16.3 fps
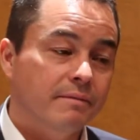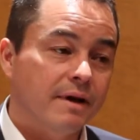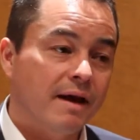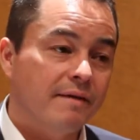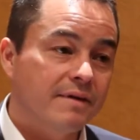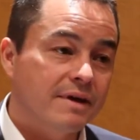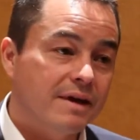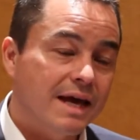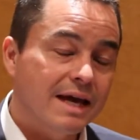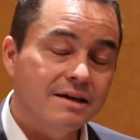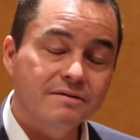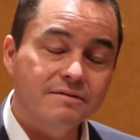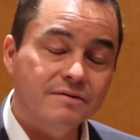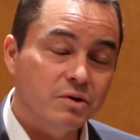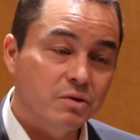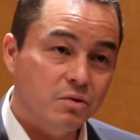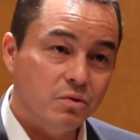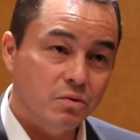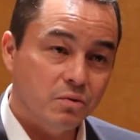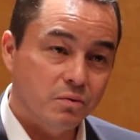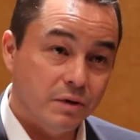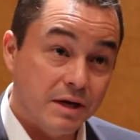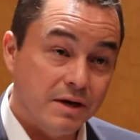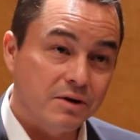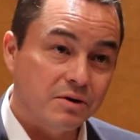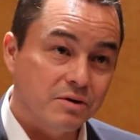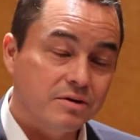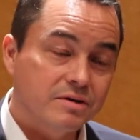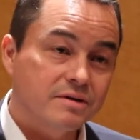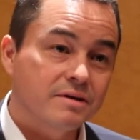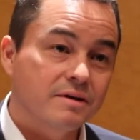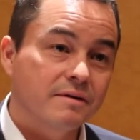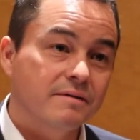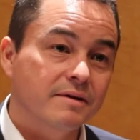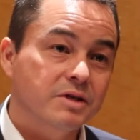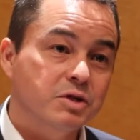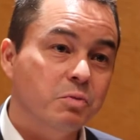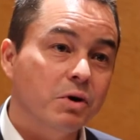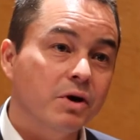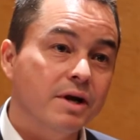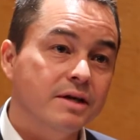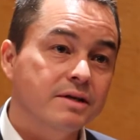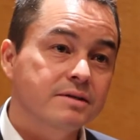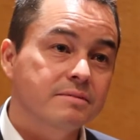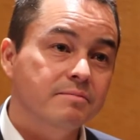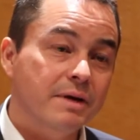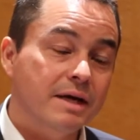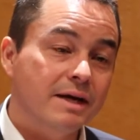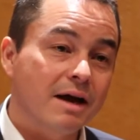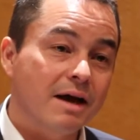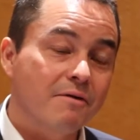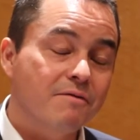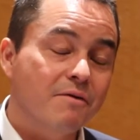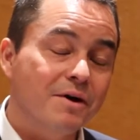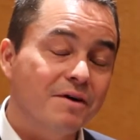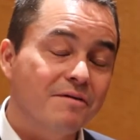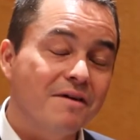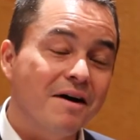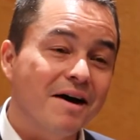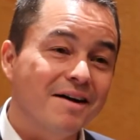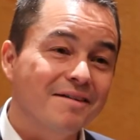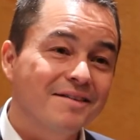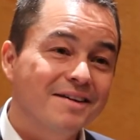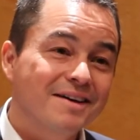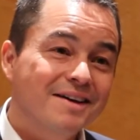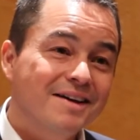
having gained a few years of experience being now 45,